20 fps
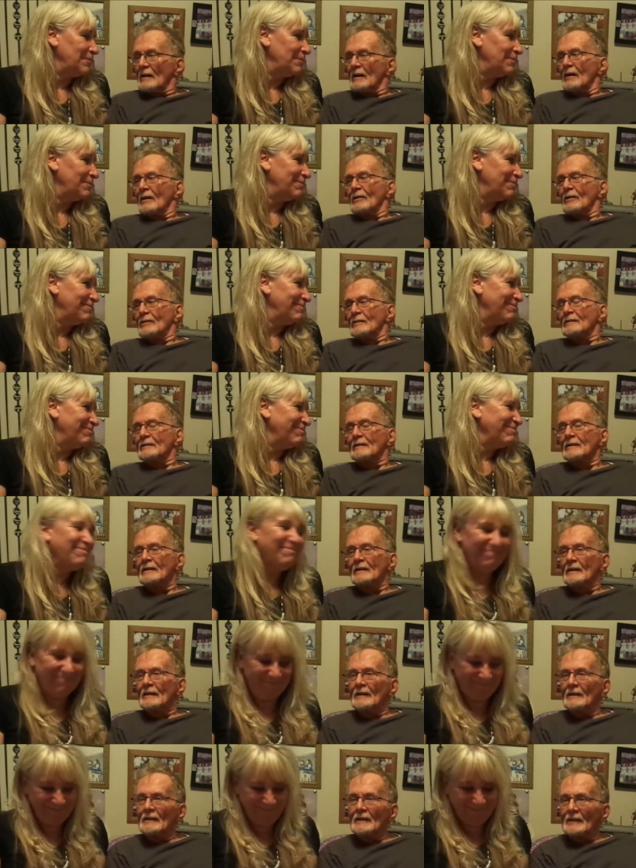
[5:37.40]
Speaker 1: Oh,
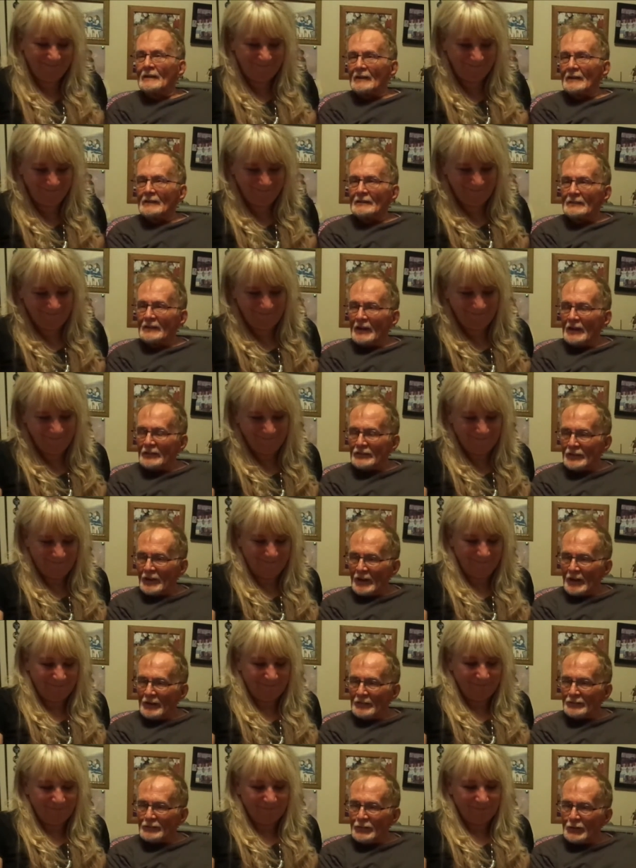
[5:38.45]
yes, I
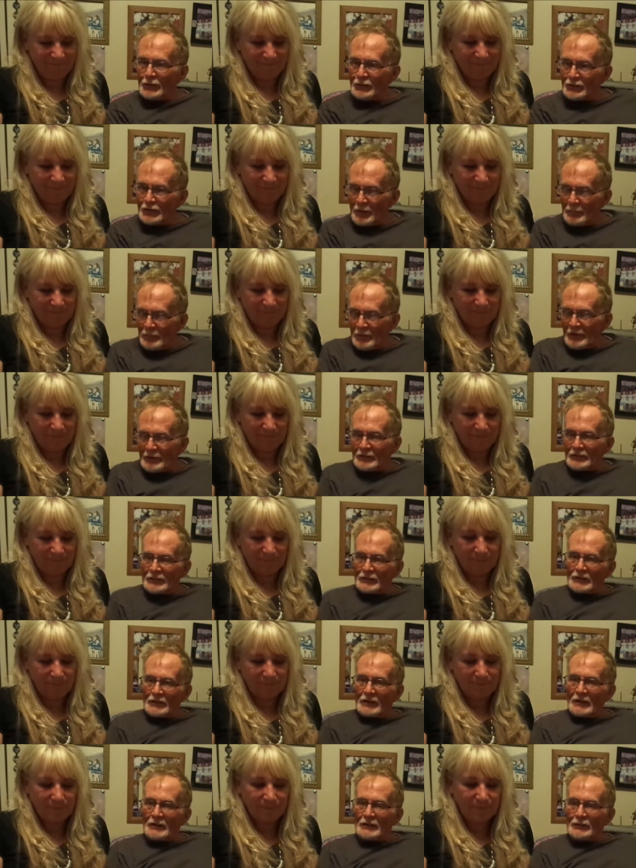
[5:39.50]
have two siblings
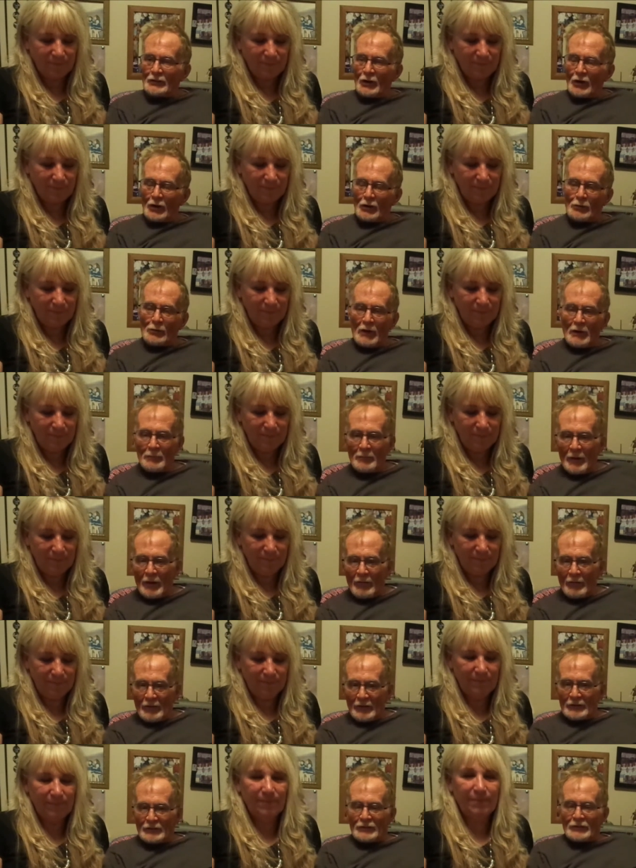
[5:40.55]
in Norway,
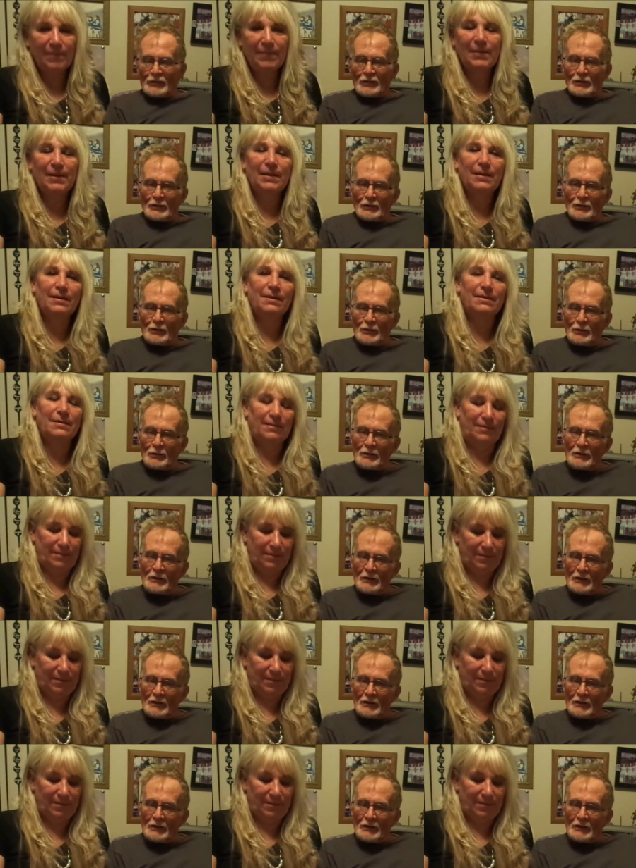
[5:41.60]
married to